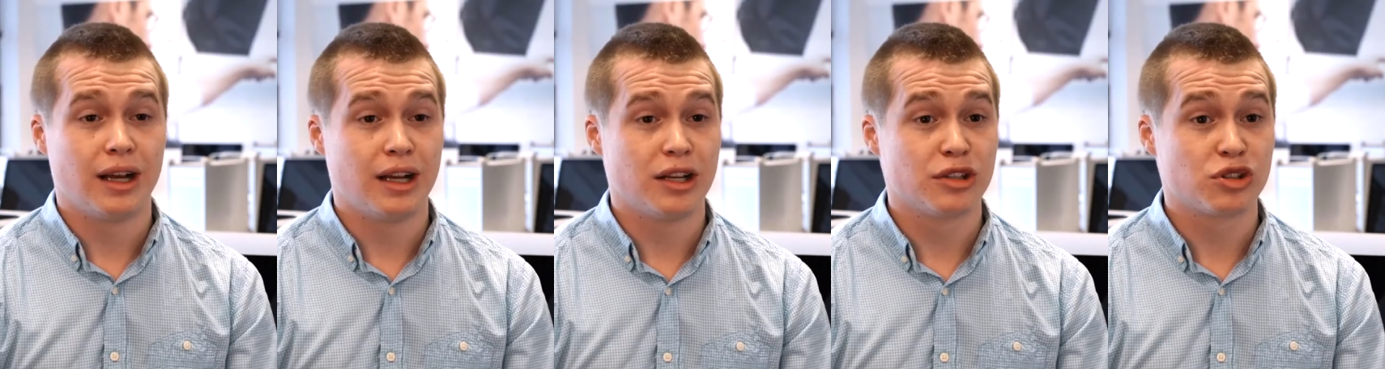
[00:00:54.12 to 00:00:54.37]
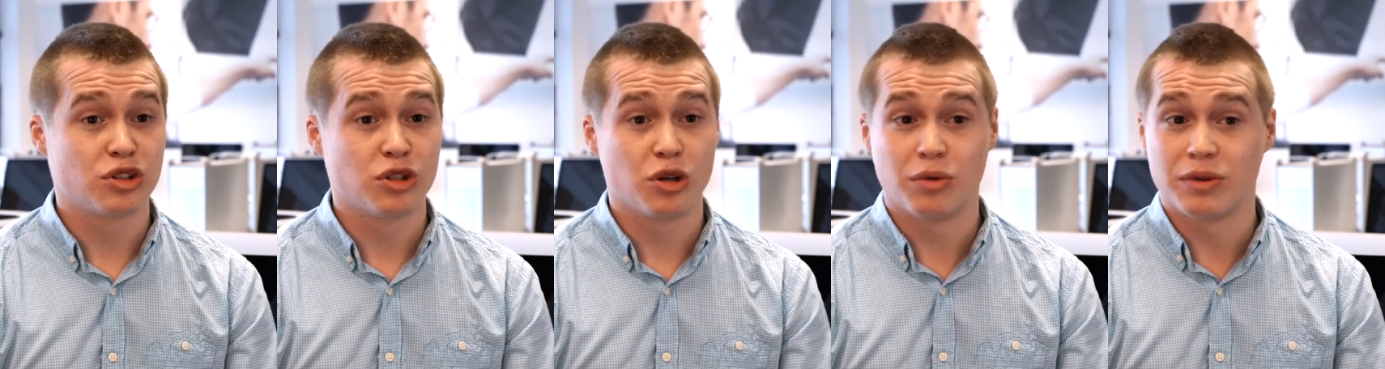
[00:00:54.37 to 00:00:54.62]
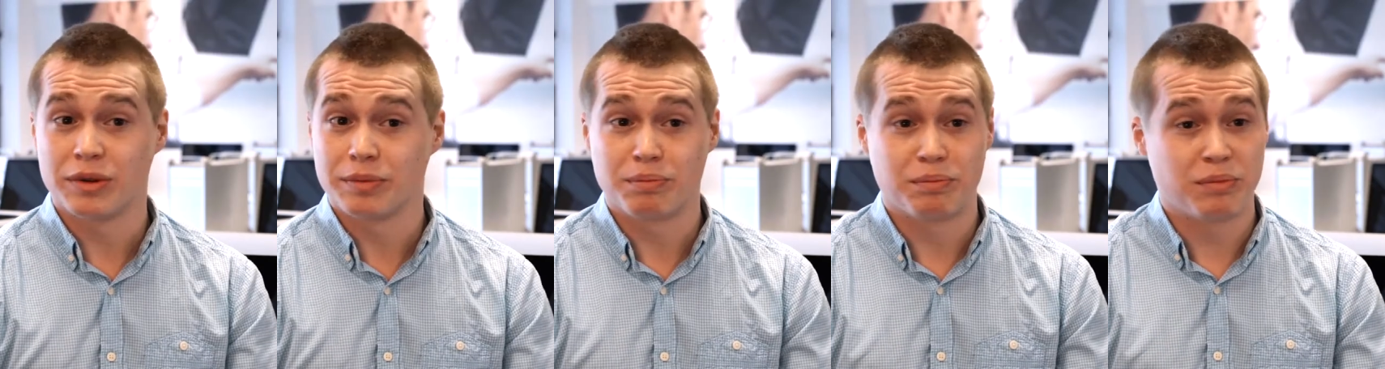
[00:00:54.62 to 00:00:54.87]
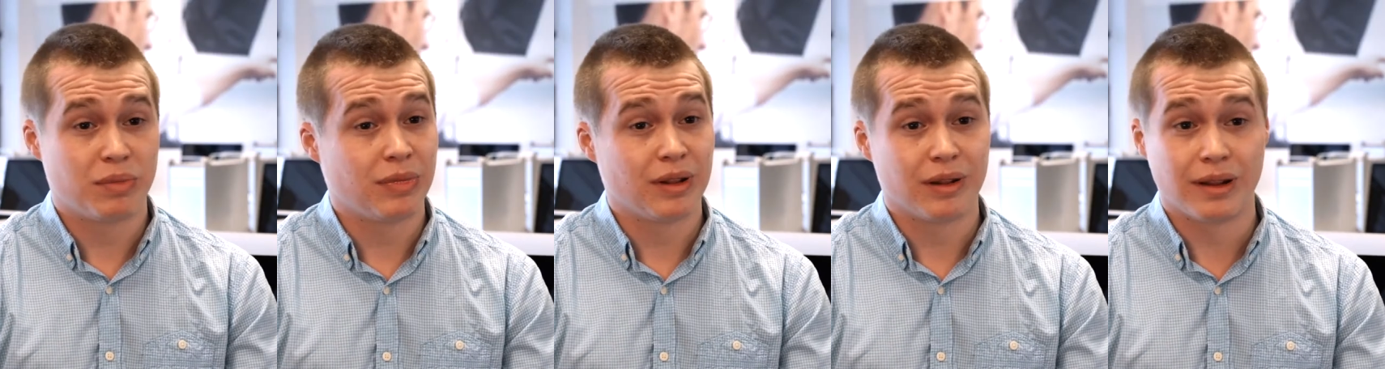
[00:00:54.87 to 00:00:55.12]
so
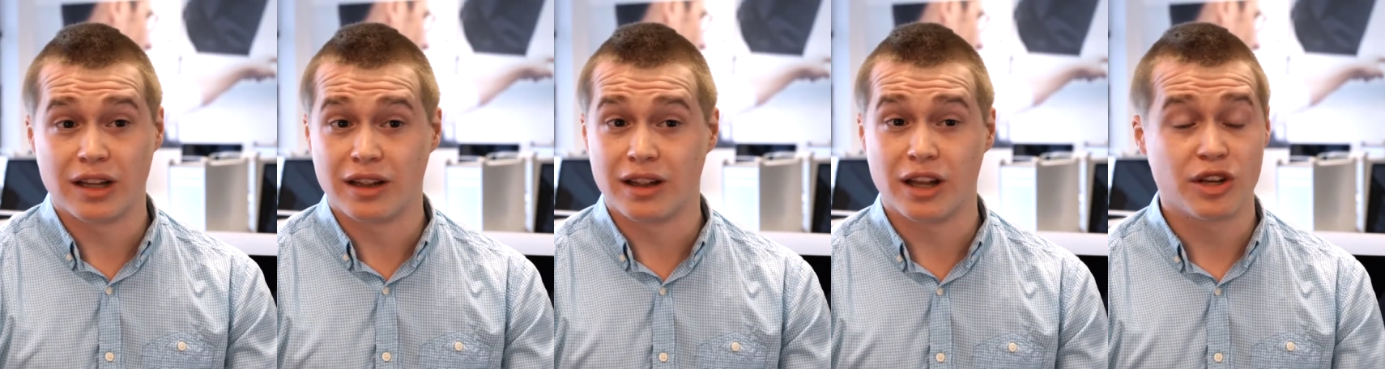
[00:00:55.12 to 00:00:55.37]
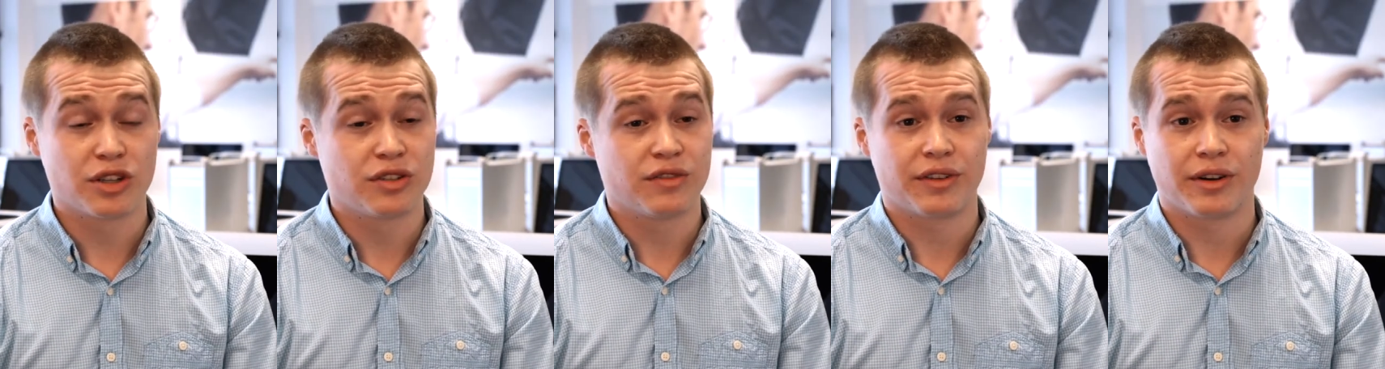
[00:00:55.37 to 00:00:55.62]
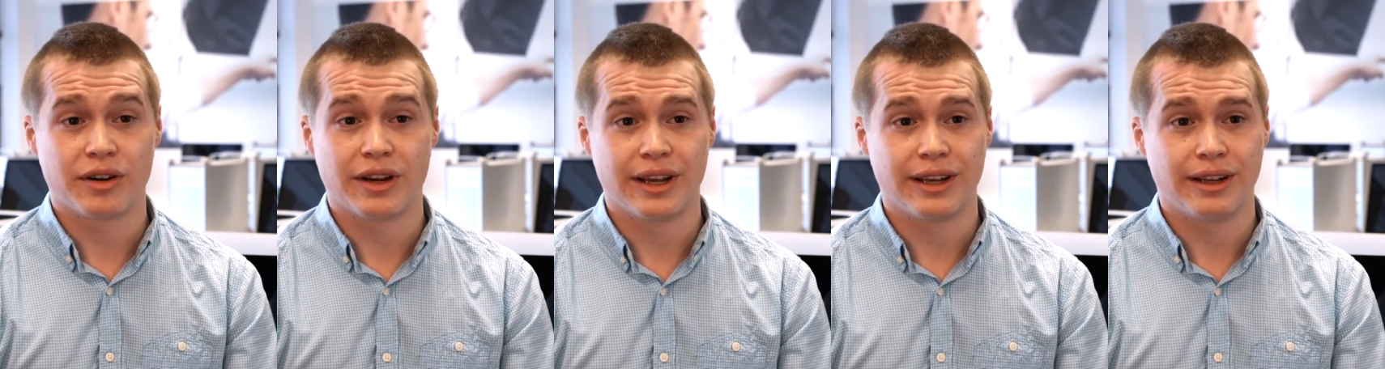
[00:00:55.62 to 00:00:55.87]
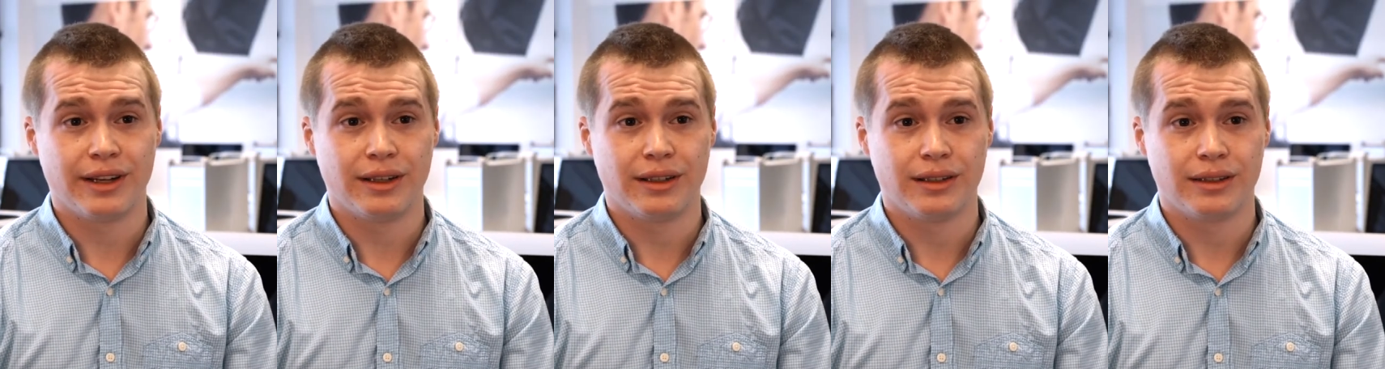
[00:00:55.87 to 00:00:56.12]
a large
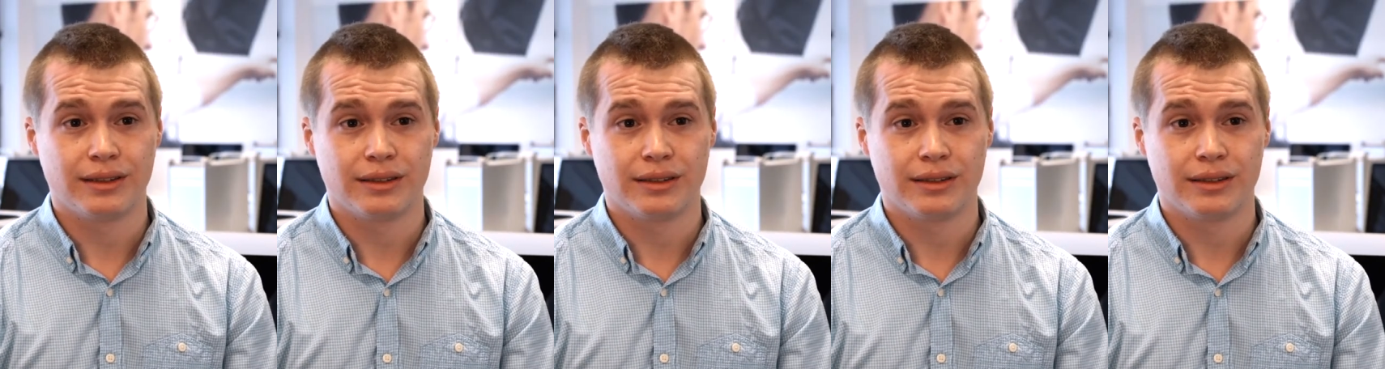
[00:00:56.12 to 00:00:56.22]
variety.